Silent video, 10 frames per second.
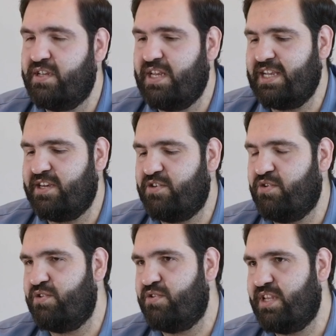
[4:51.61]
like they
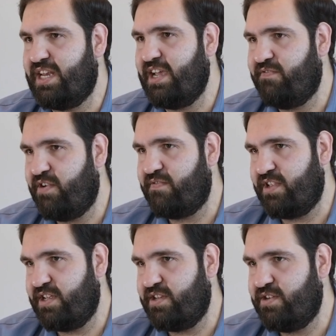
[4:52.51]
don't know the life of
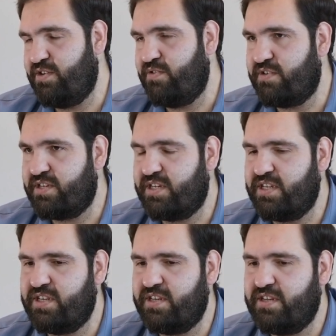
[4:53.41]
the
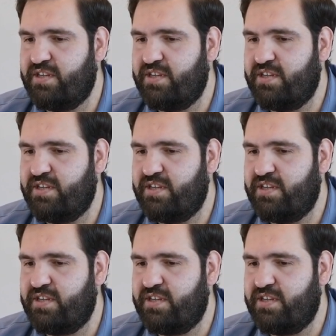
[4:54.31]
university,